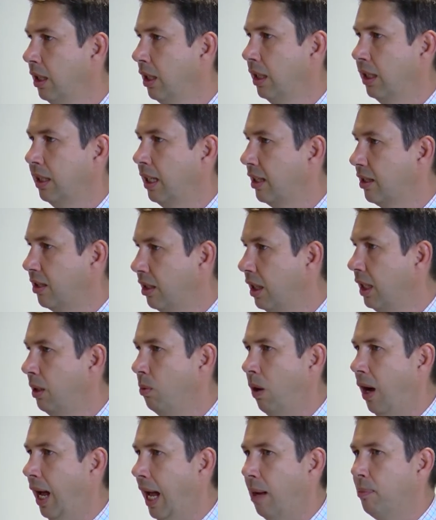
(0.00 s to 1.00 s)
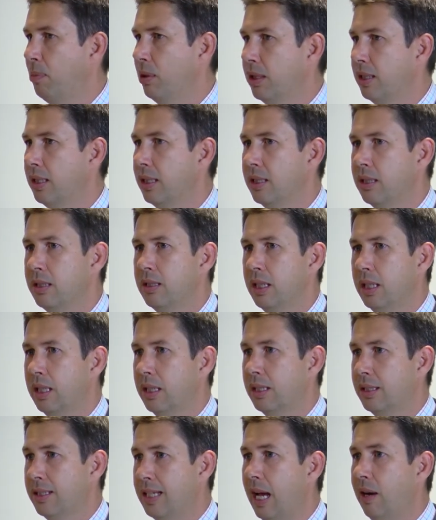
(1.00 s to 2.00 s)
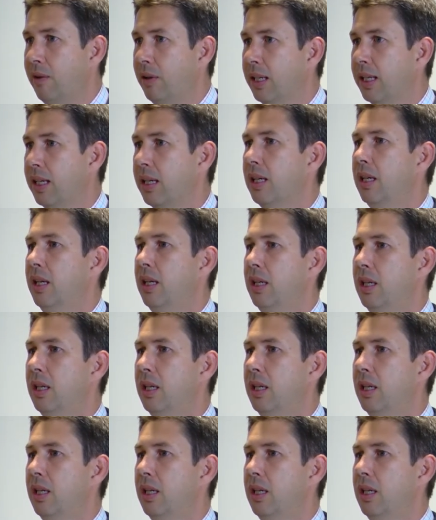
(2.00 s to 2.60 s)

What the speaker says: and that's certainly what happened in Tarek,